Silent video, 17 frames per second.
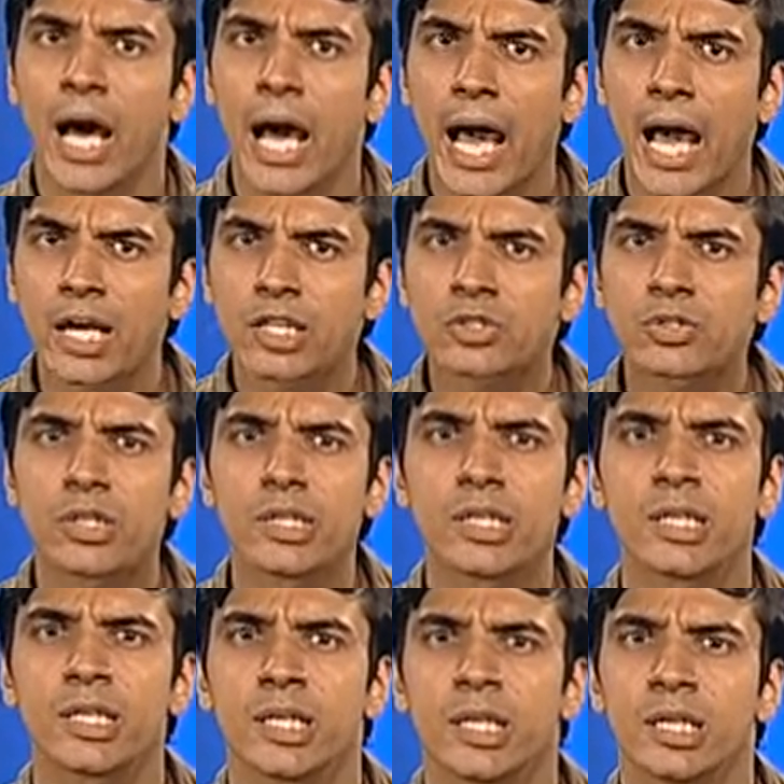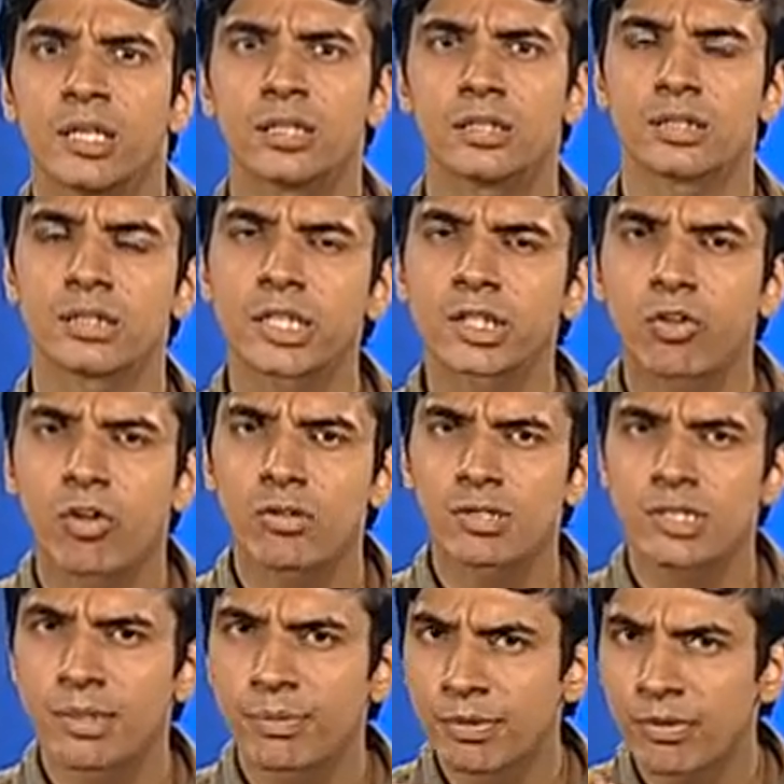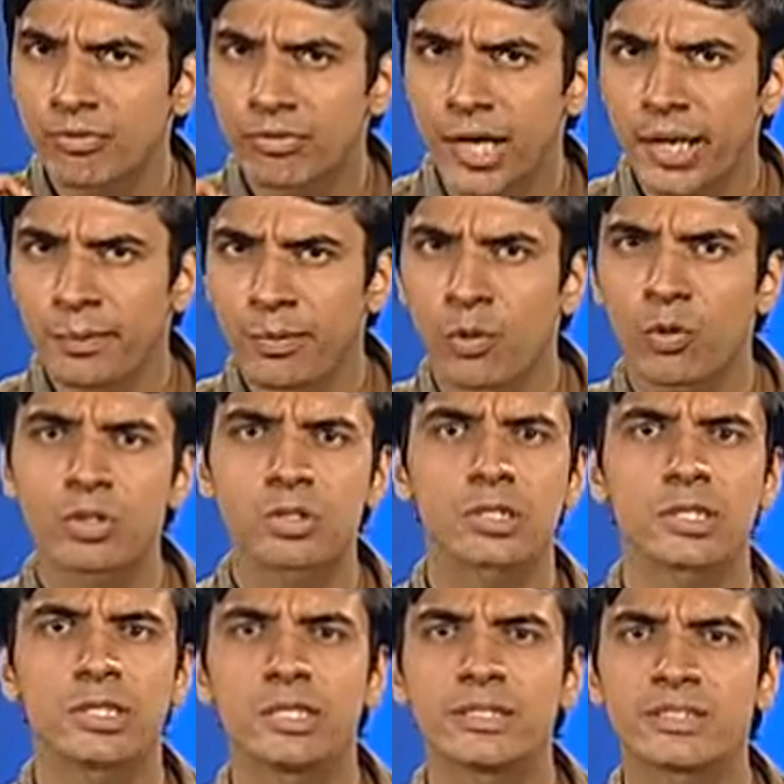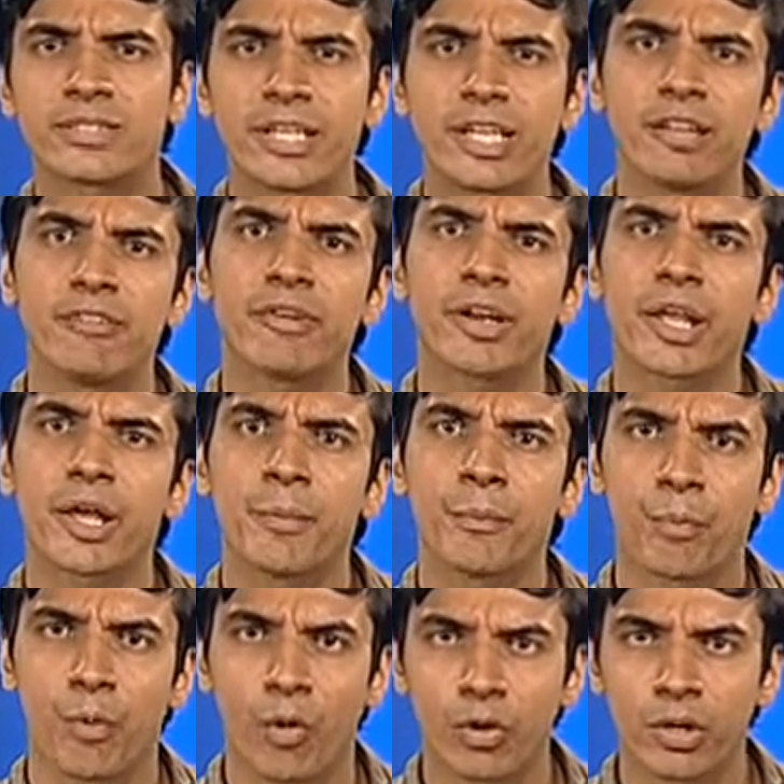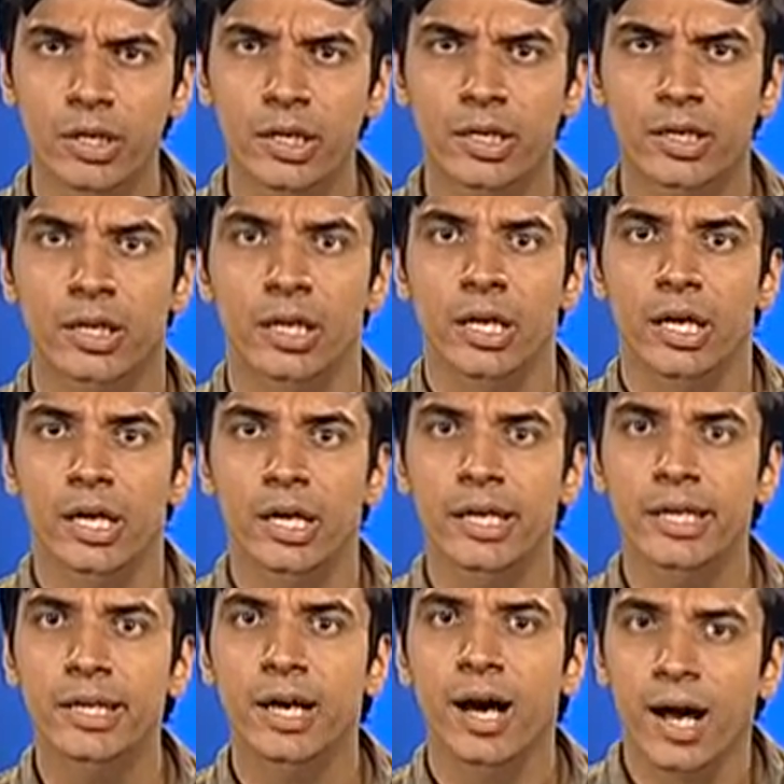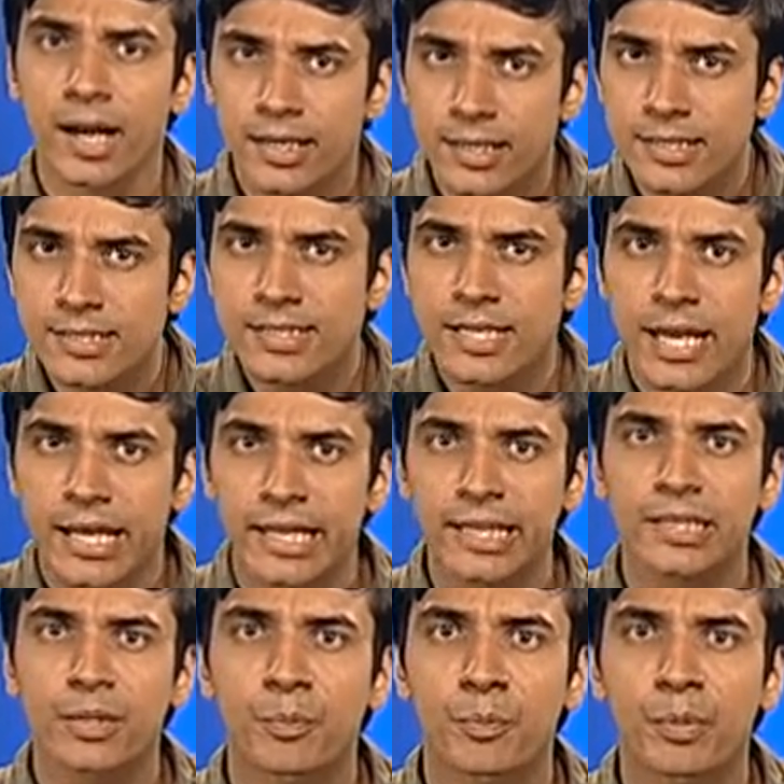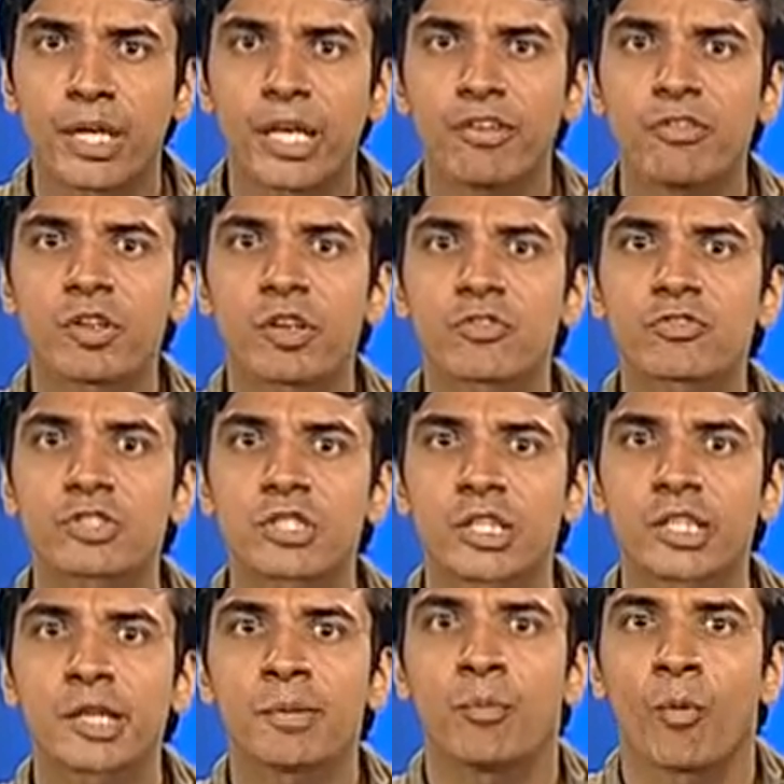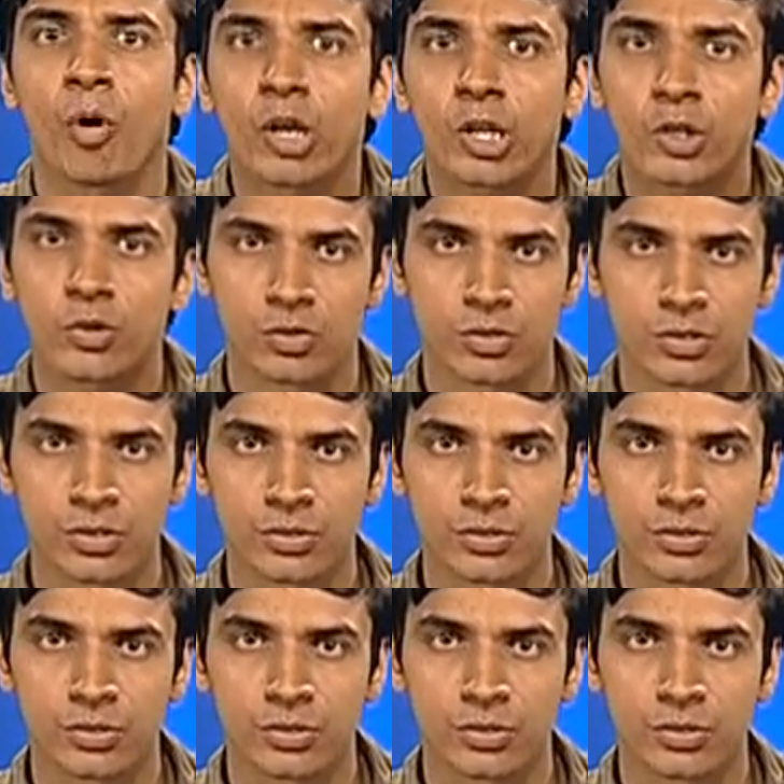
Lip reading: Actually, the concept of dipoles is really very important in understanding the behavior of certain molecules.